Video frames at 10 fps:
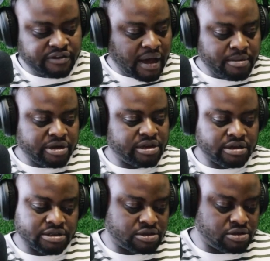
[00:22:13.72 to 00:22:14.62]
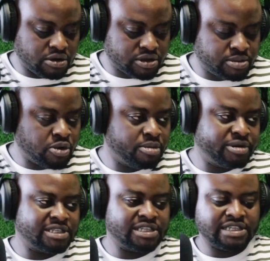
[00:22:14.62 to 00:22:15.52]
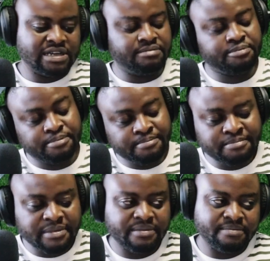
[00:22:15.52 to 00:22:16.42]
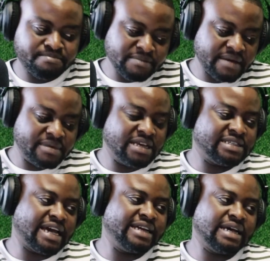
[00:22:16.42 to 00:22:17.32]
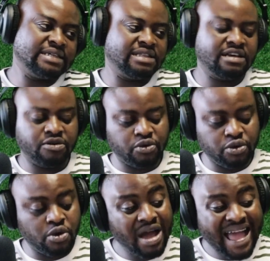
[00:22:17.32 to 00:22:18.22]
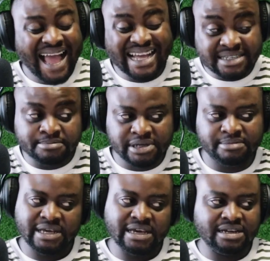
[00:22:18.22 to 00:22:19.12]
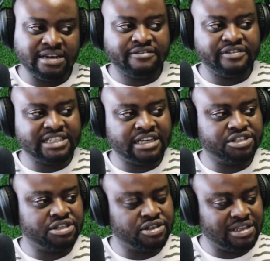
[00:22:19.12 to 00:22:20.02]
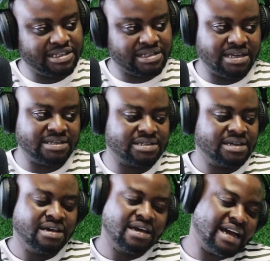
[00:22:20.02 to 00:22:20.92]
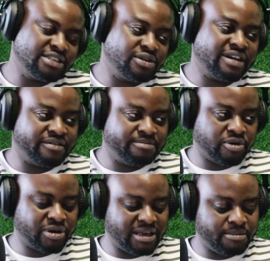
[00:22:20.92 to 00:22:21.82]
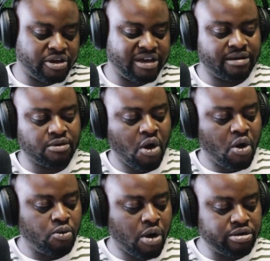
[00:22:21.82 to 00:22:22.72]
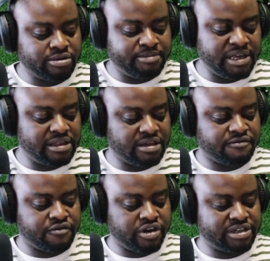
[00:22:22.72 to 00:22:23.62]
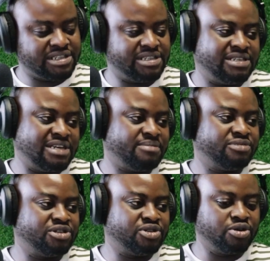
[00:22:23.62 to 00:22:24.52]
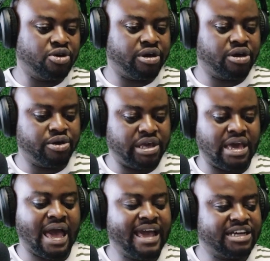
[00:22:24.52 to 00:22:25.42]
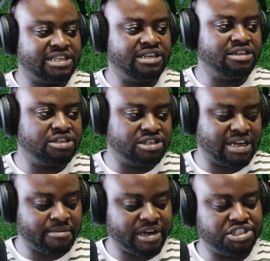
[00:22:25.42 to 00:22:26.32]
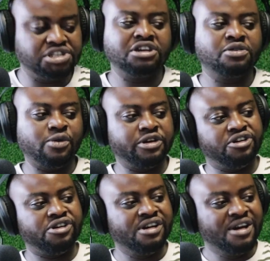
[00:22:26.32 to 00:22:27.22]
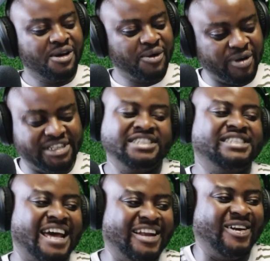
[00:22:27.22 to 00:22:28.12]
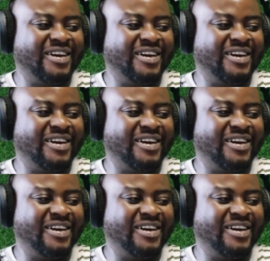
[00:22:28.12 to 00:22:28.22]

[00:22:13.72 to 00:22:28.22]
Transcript: if I'm a you know small business and maybe a side hustler who hasn't been paying enough attention to these things. I don't have a bookkeeper yet. What would be the first step just to going, okay, I actually need to get my shit in order? What does that